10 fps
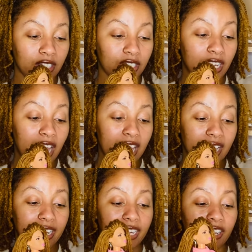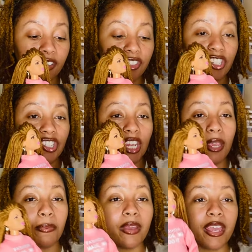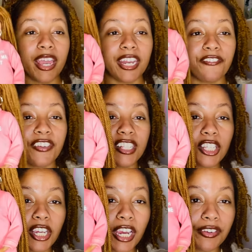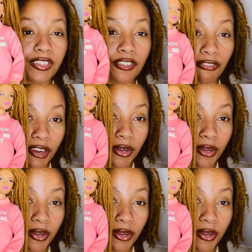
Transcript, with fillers: Yeah, and I love the shape and it fits the curves very